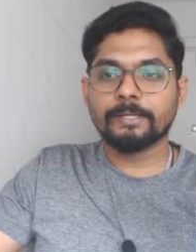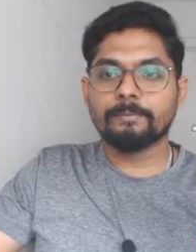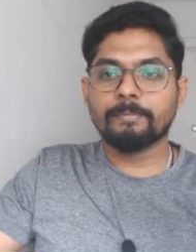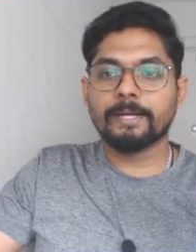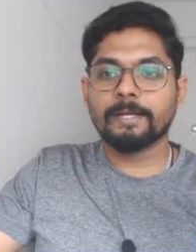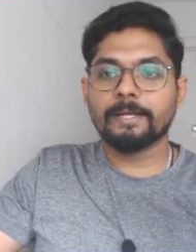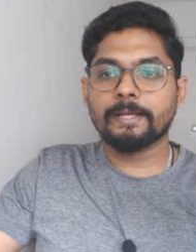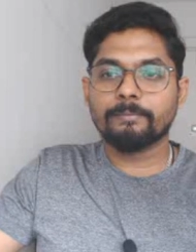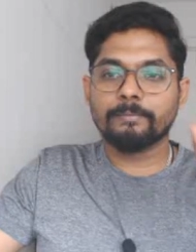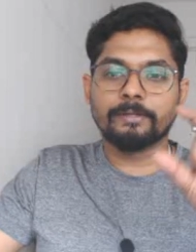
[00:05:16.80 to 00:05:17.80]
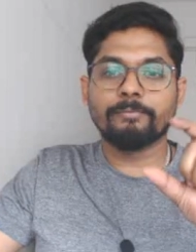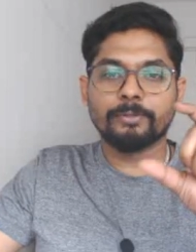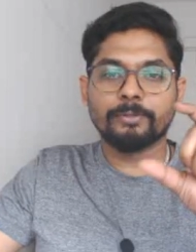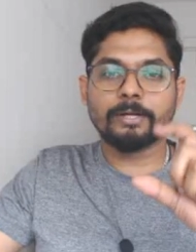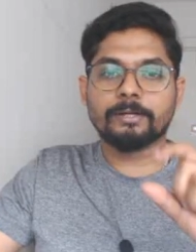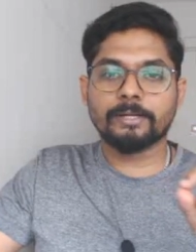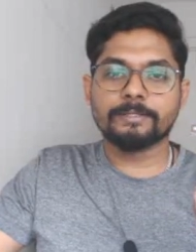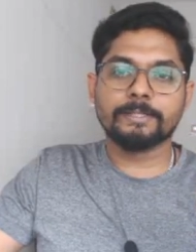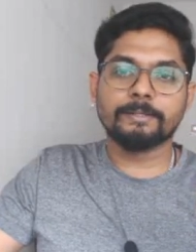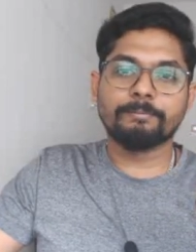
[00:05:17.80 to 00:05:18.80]
it might again give you that
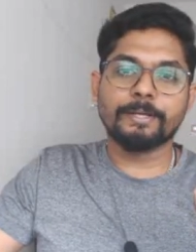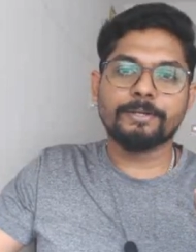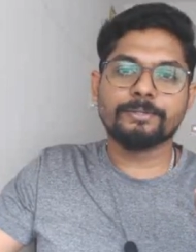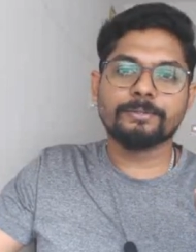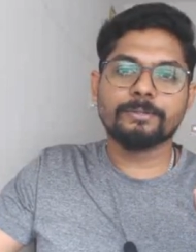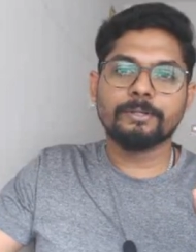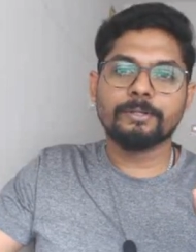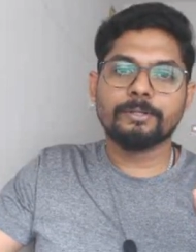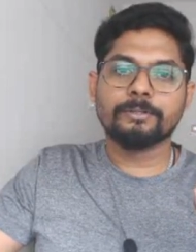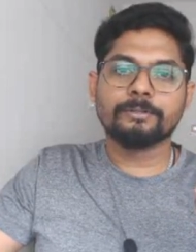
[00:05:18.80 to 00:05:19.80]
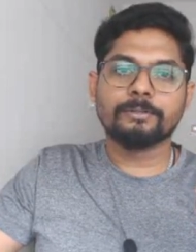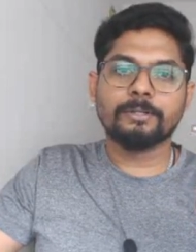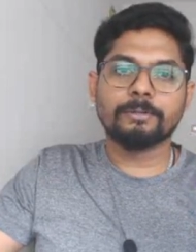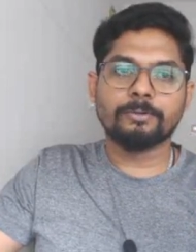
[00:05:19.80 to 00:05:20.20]
consent page. So let me